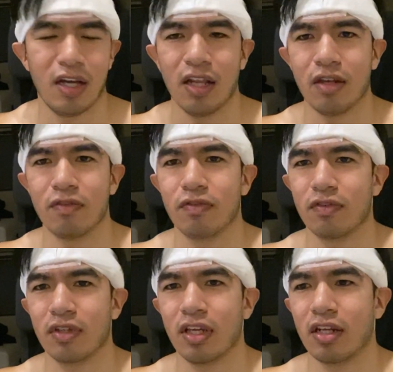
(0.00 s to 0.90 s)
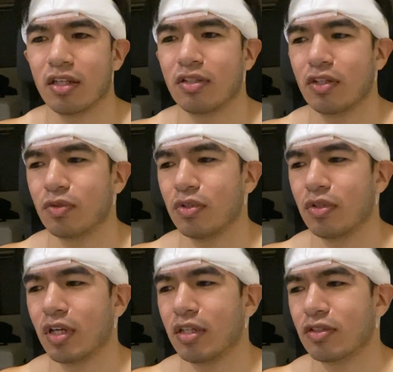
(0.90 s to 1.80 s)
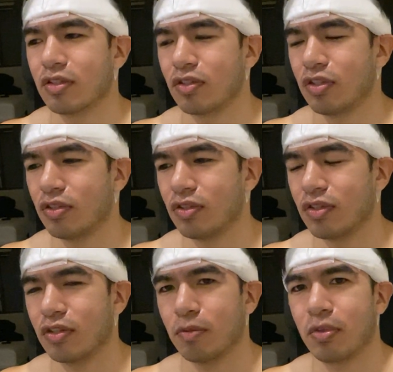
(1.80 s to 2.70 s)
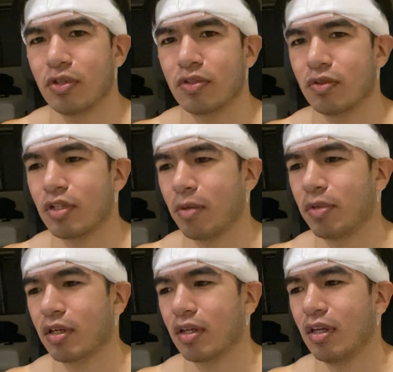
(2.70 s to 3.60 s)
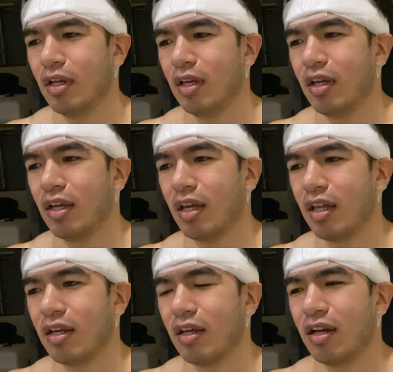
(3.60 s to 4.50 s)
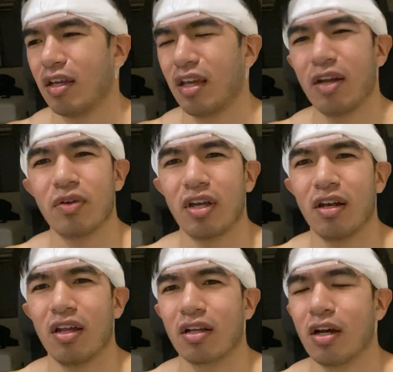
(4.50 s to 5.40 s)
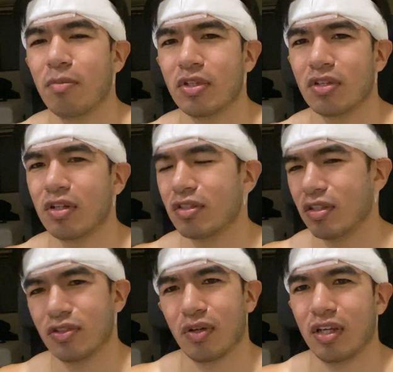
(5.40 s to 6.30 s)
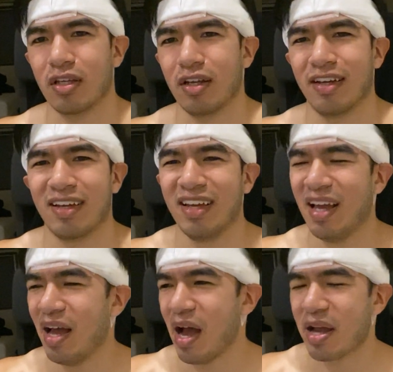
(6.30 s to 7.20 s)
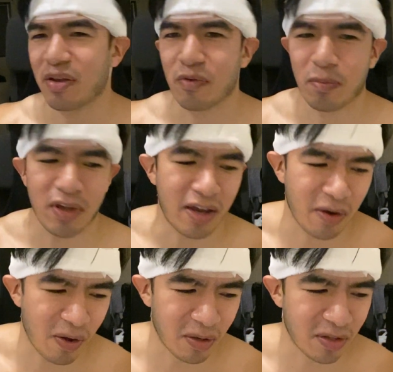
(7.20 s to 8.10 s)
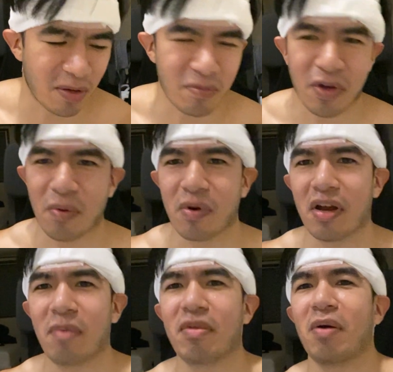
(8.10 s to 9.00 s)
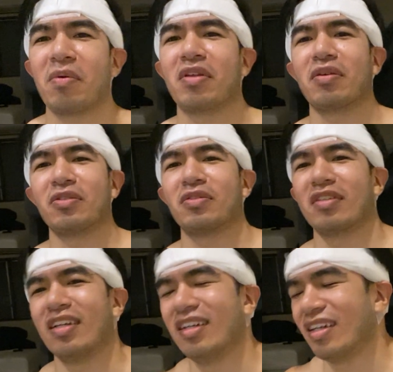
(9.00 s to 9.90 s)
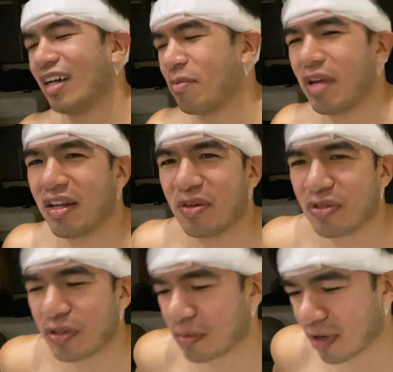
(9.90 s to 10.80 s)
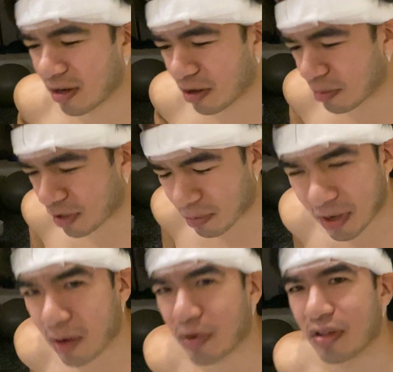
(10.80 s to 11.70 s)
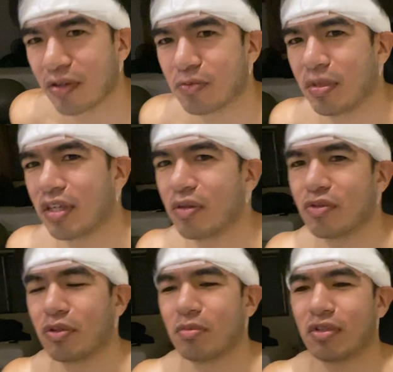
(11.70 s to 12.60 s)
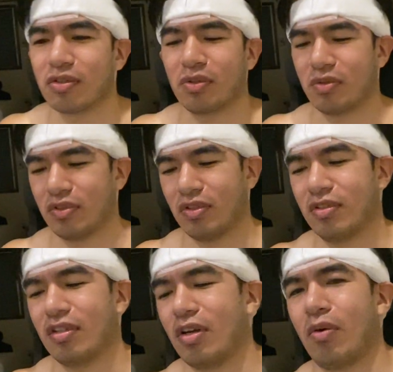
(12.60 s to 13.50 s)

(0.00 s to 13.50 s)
love getting in touch with you guys because this is such a personal topic. And I don't get a lot of comments, honestly, so I can reply to all of them. Don't worry, I'm not one of those, I'm not a YouTuber at all, but I'm not one of those big YouTubers who's just,